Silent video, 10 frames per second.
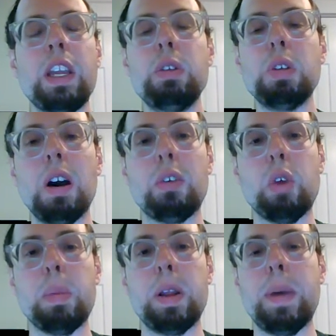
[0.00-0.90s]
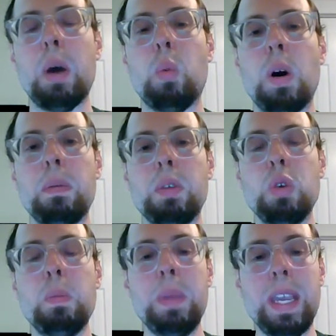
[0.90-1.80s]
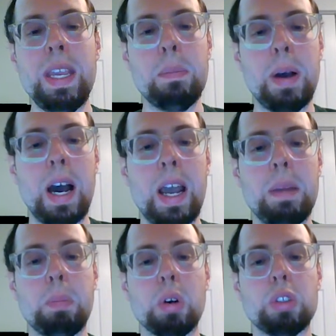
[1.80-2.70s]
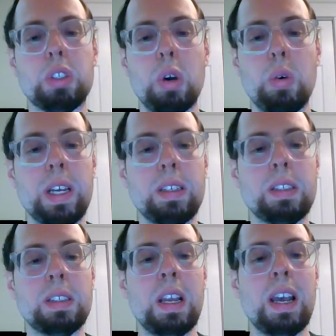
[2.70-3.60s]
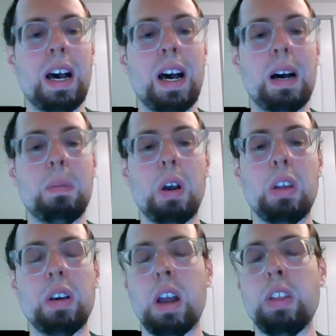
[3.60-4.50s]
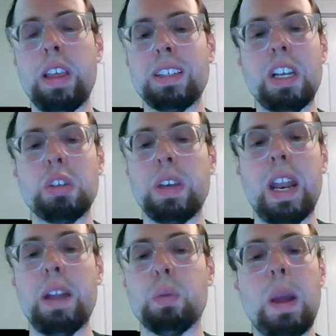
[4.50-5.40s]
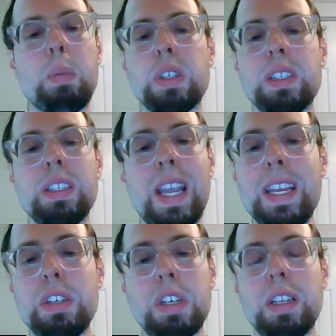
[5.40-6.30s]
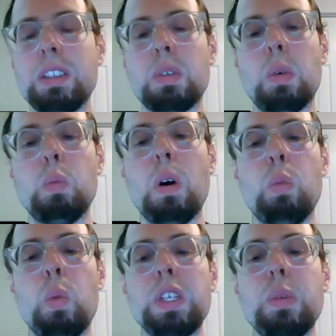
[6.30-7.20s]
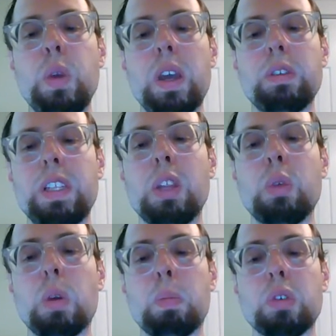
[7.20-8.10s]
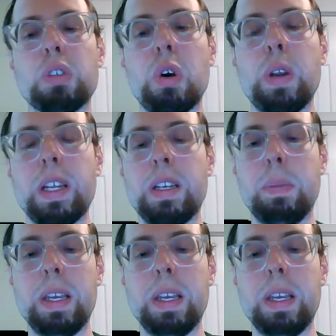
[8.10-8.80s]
Can you talk a little bit about what you mean by personas? Are they essentially kind of representations? What should we understand the word persona to